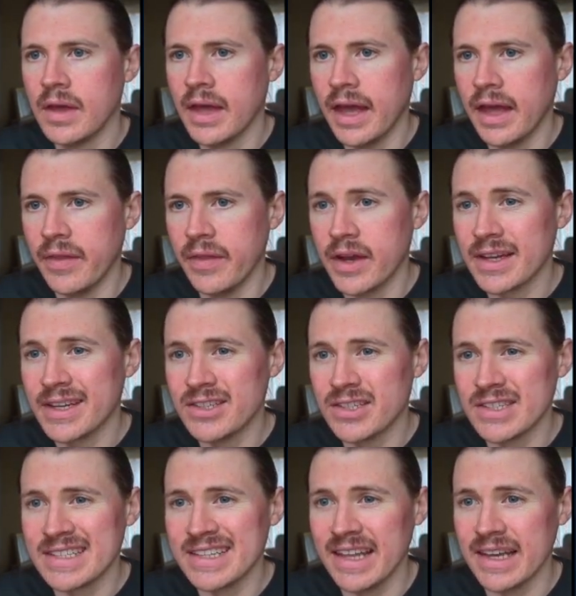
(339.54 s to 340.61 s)
And then I can
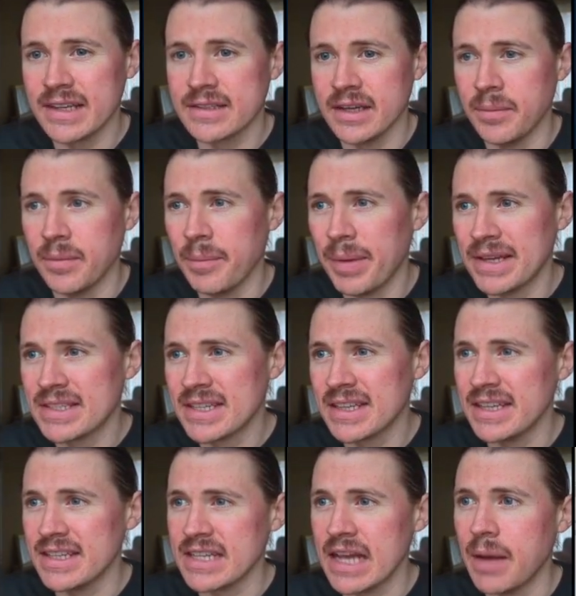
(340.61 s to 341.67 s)
just select basically
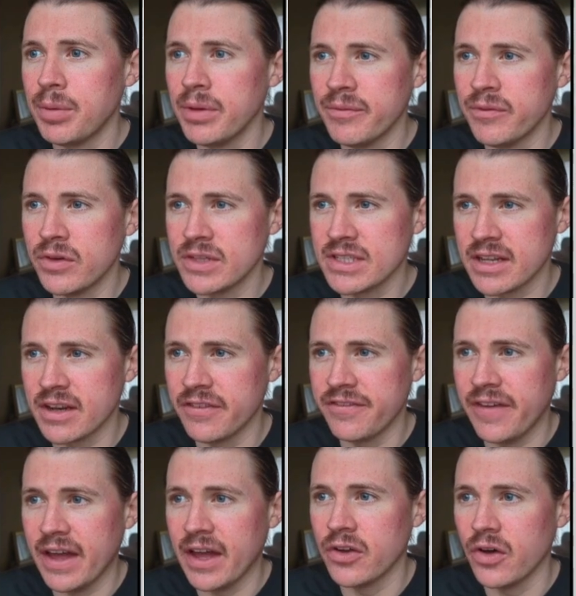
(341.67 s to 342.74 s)
a sample invoice that I've
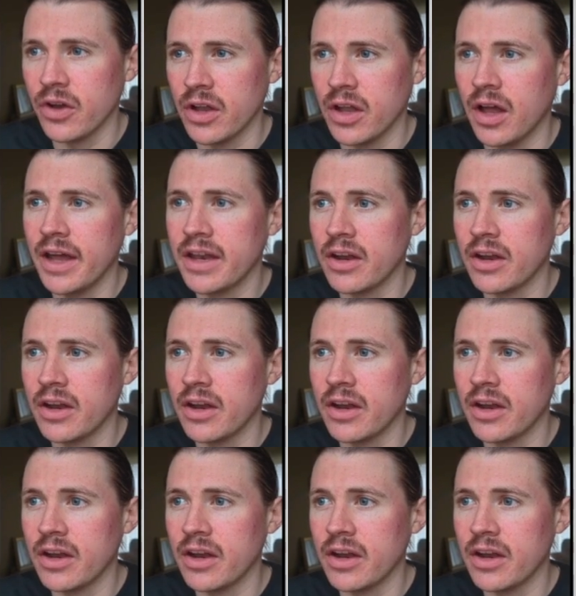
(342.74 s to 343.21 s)
found online,